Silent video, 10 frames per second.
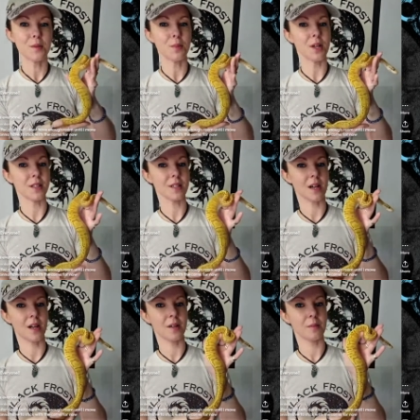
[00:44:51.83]
But
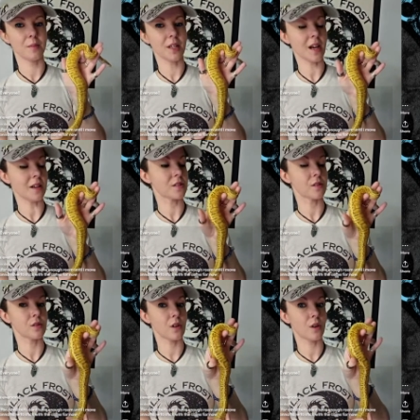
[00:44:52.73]
yes.
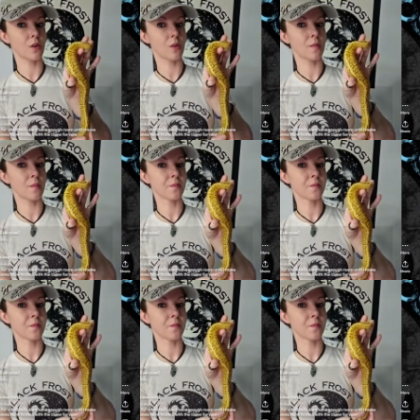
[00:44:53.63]
So